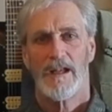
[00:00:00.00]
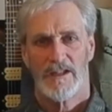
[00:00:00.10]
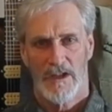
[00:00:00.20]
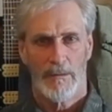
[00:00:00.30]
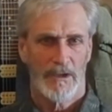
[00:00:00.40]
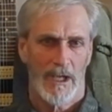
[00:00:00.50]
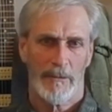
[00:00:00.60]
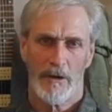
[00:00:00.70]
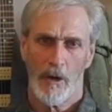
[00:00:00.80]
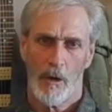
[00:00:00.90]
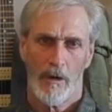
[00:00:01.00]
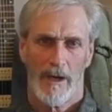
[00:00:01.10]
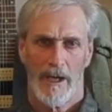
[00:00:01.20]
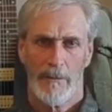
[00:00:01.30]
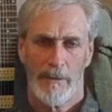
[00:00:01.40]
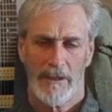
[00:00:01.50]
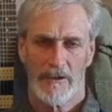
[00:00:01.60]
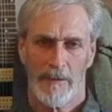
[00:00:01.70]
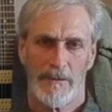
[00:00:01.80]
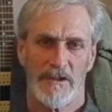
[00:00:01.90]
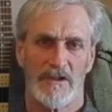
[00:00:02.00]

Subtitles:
Some time ago, I picked up a